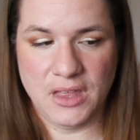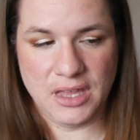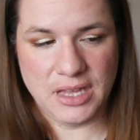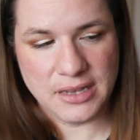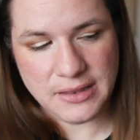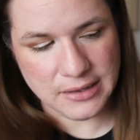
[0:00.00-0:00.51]

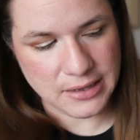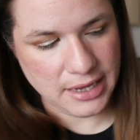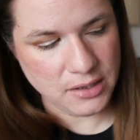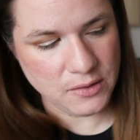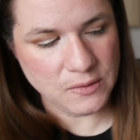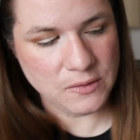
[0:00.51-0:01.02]
And I
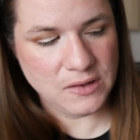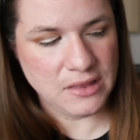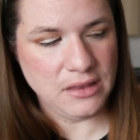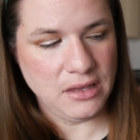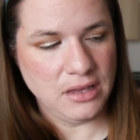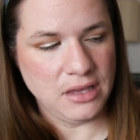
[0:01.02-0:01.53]
use
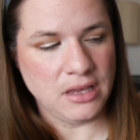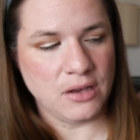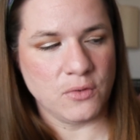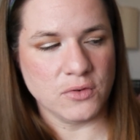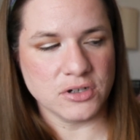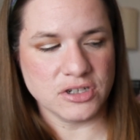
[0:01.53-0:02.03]
the
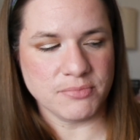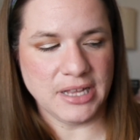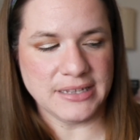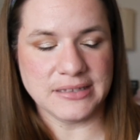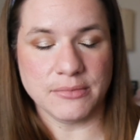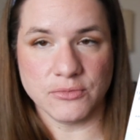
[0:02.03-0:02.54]
orange
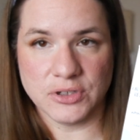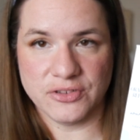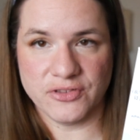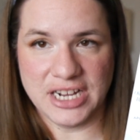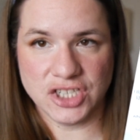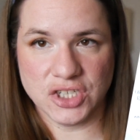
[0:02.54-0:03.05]
blossom
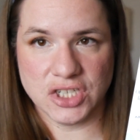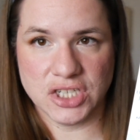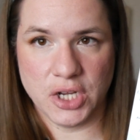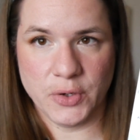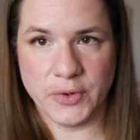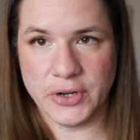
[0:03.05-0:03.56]
refresh
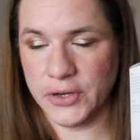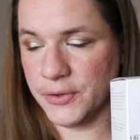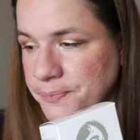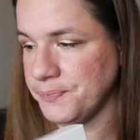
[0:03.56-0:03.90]
toner.